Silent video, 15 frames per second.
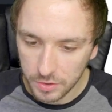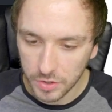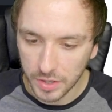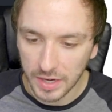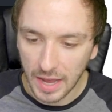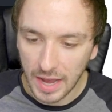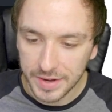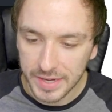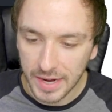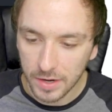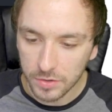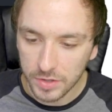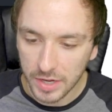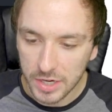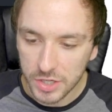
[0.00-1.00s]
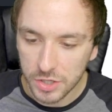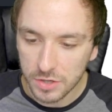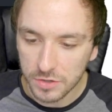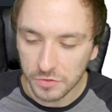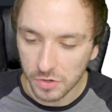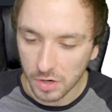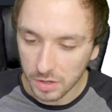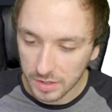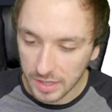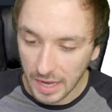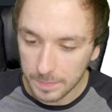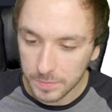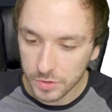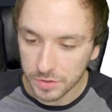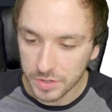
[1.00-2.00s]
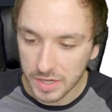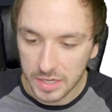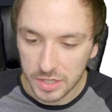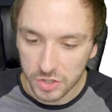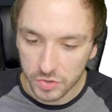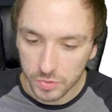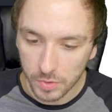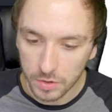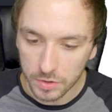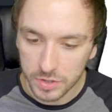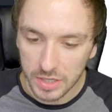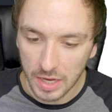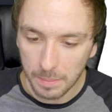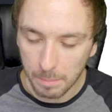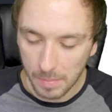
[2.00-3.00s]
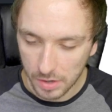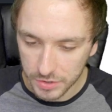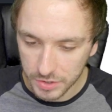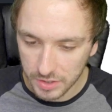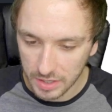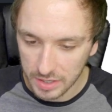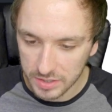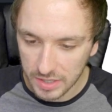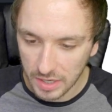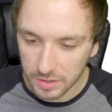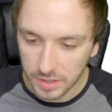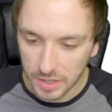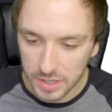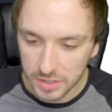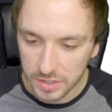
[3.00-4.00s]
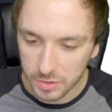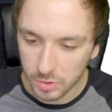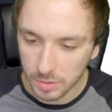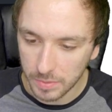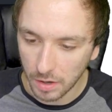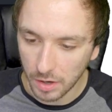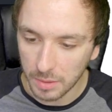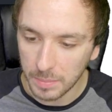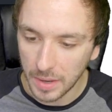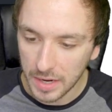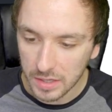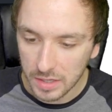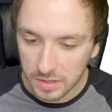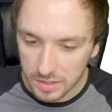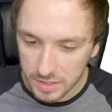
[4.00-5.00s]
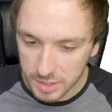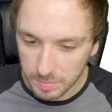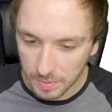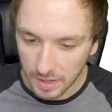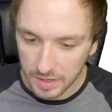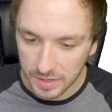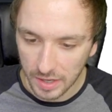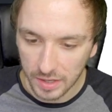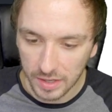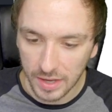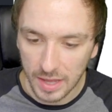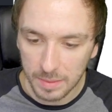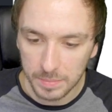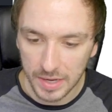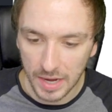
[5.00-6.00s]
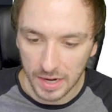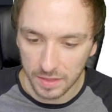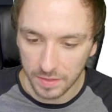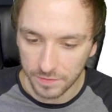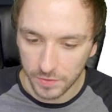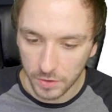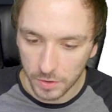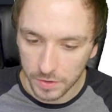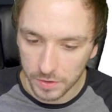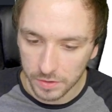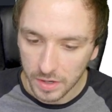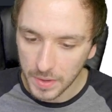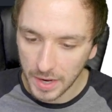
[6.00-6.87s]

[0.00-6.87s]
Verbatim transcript: You can add annotations for all captured keystrokes and mouse clicks. Annotations will be automatically displayed and can be edited further.